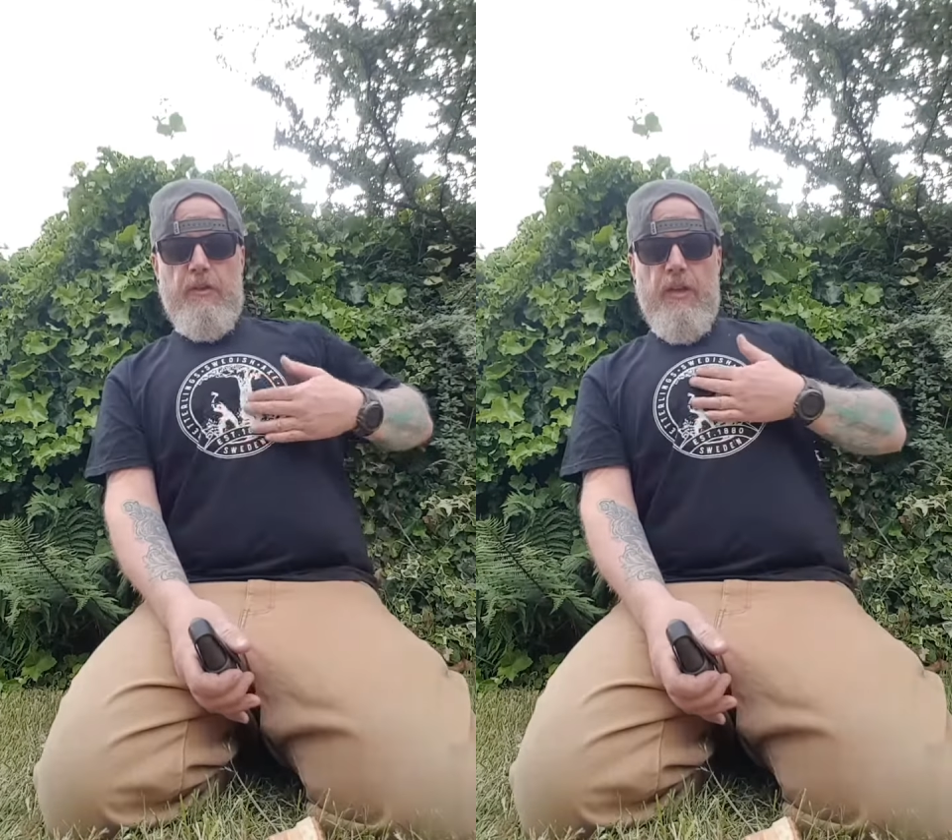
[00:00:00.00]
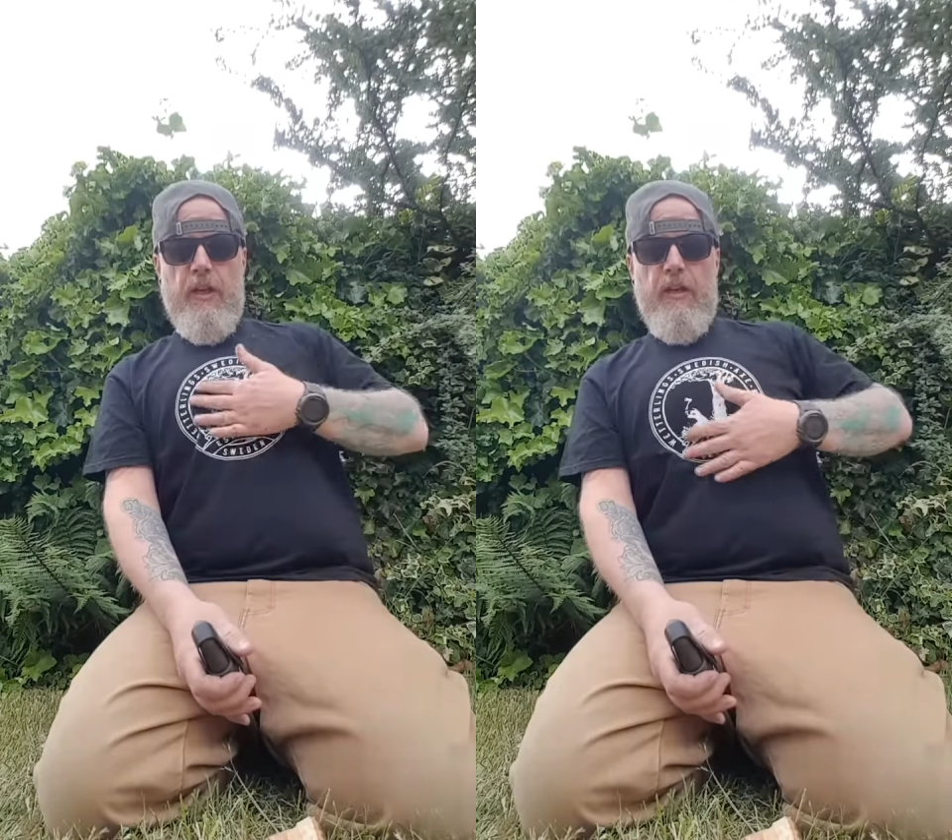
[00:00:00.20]

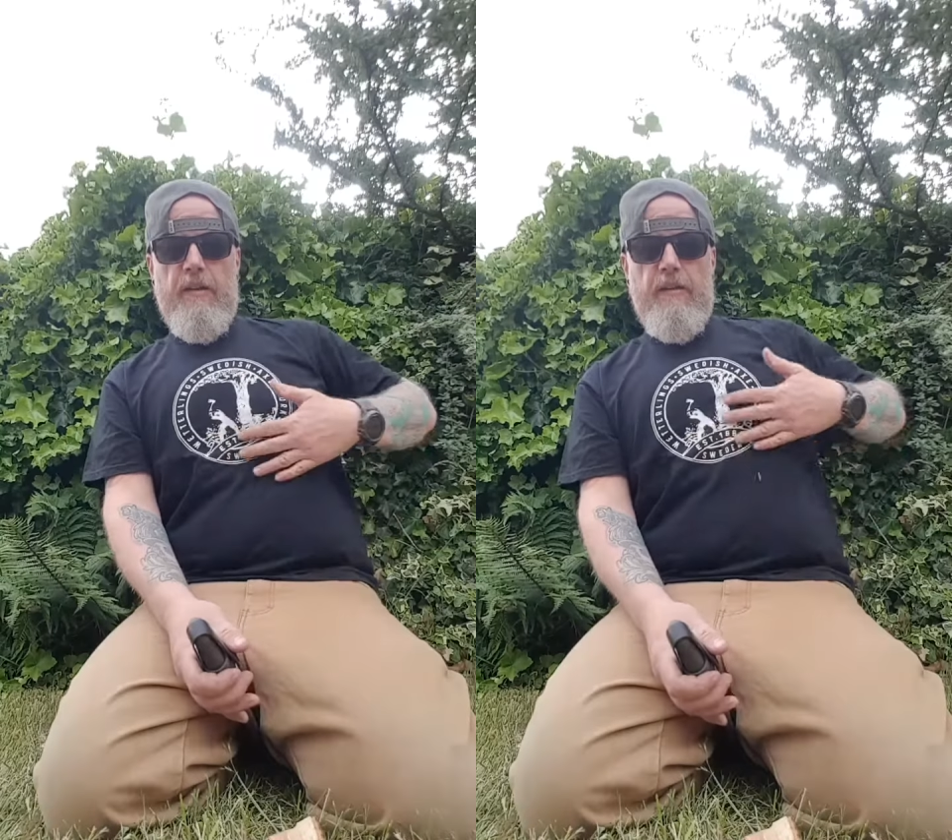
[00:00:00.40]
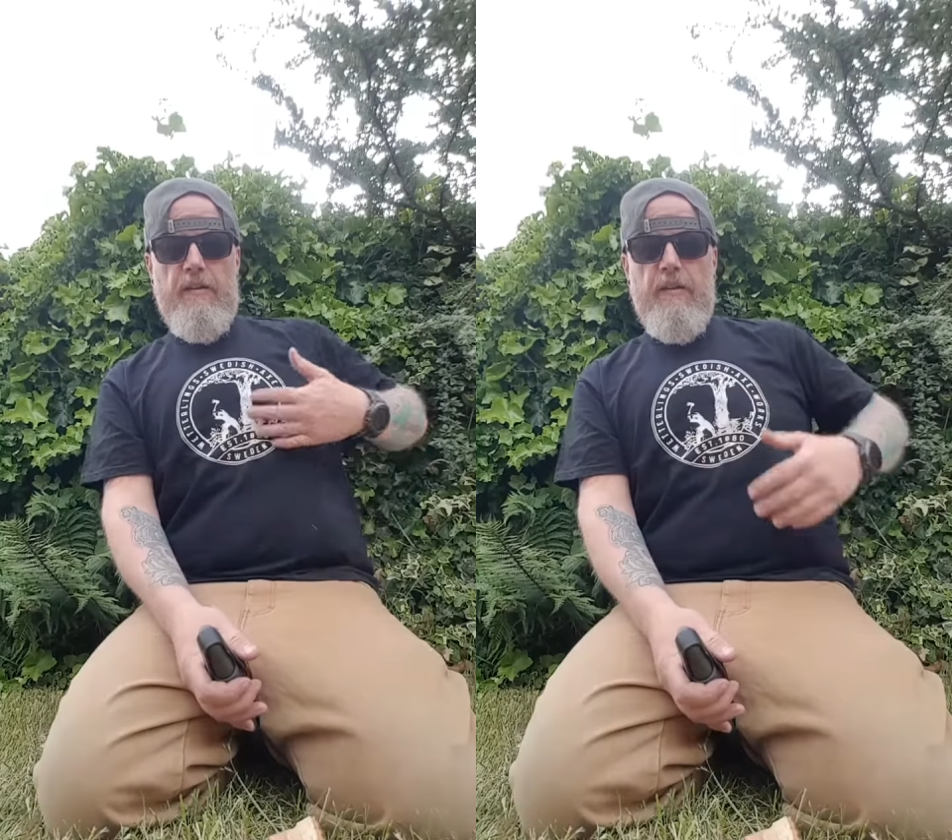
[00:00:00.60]
see,
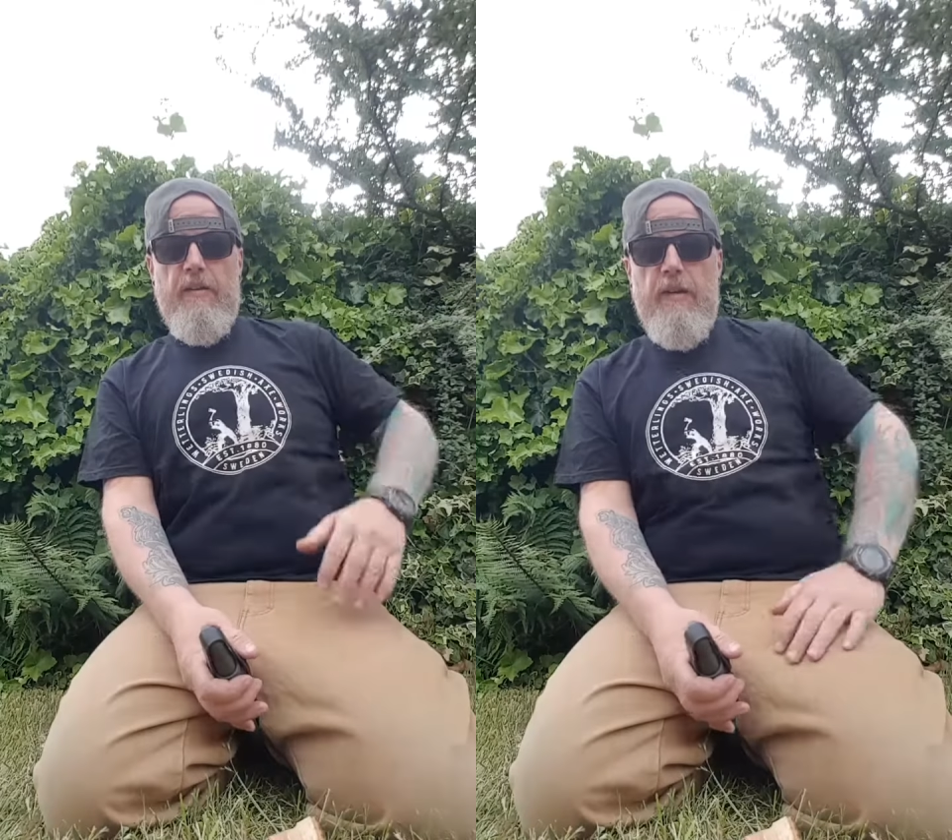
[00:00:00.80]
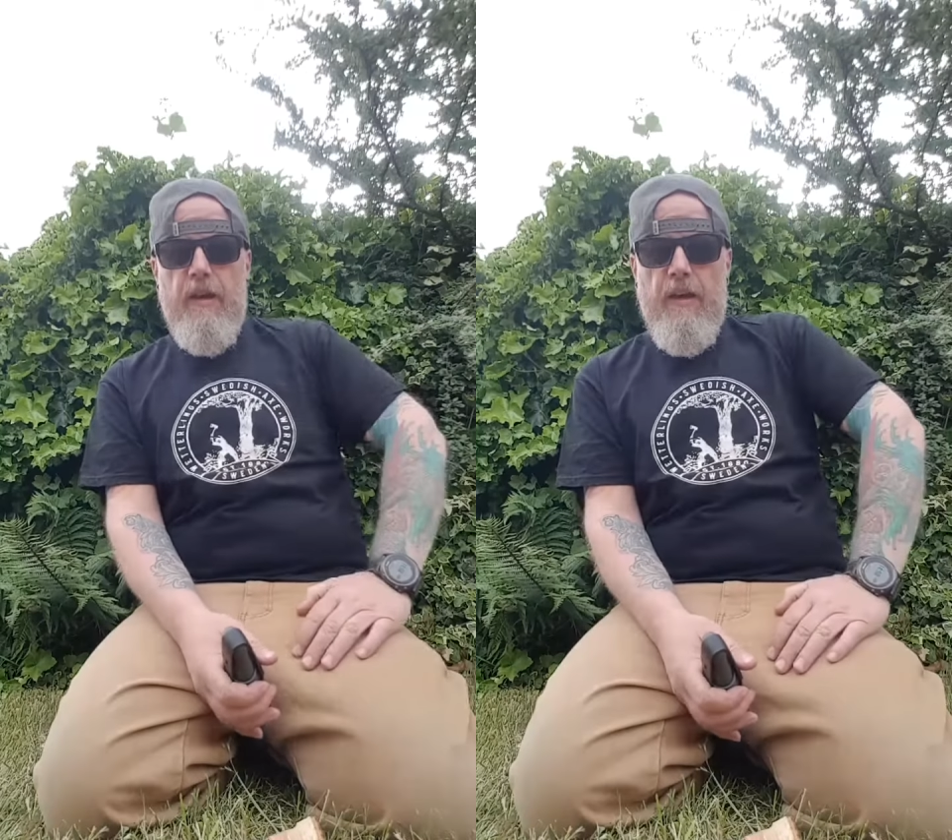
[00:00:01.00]

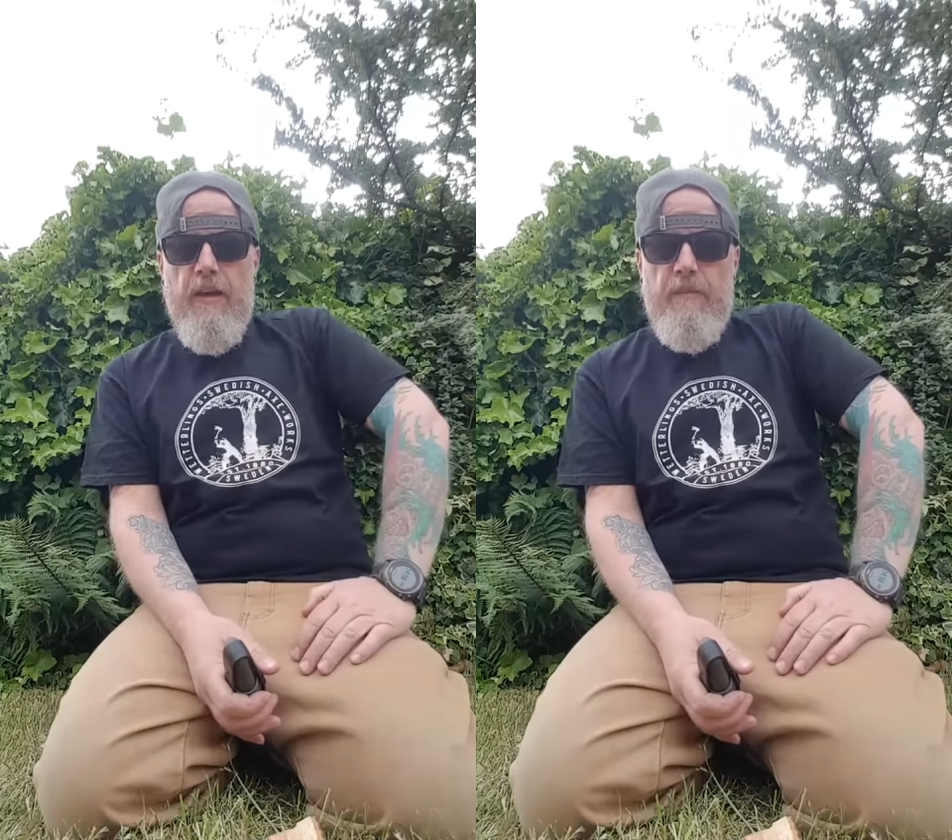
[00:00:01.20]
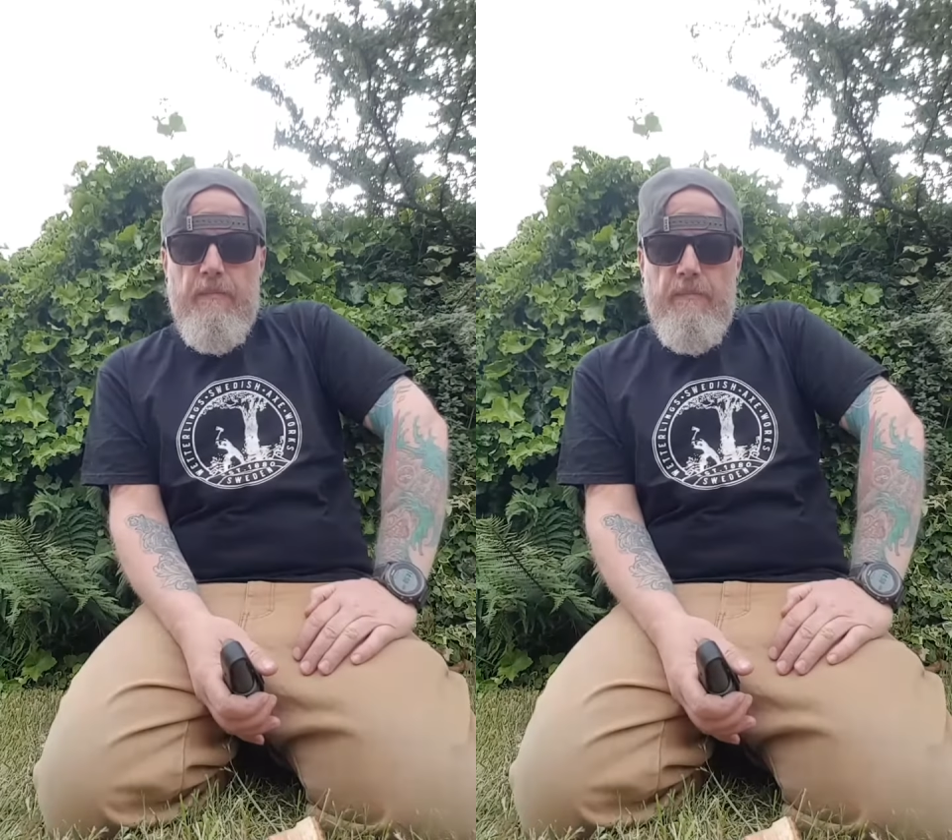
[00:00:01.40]

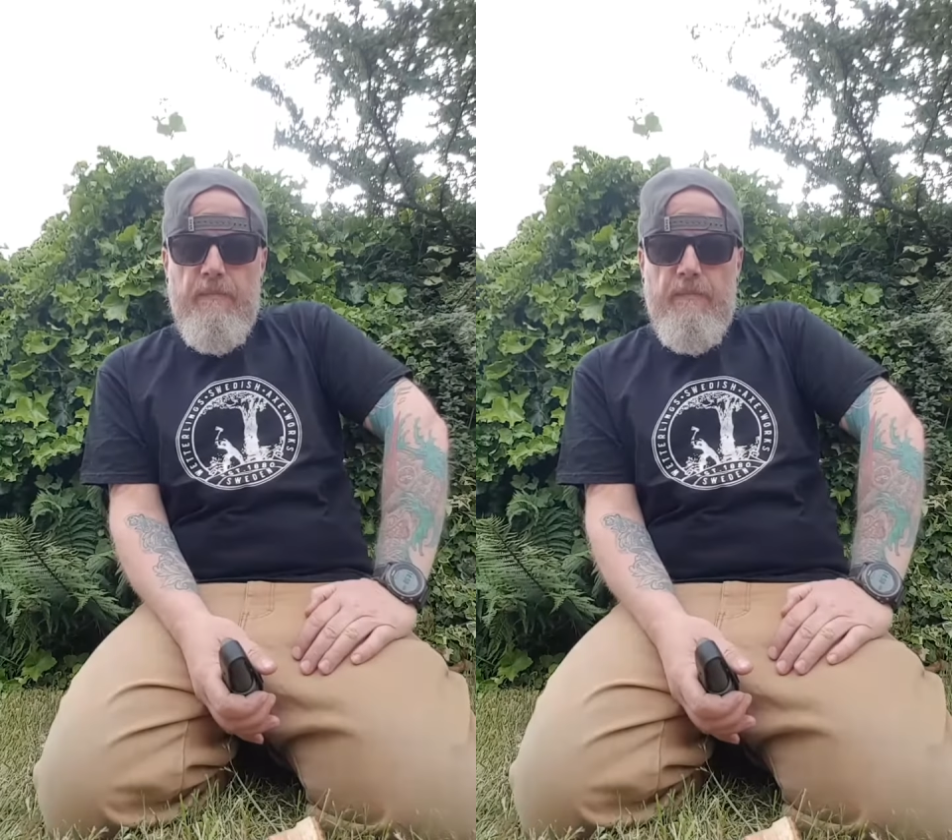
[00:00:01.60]
and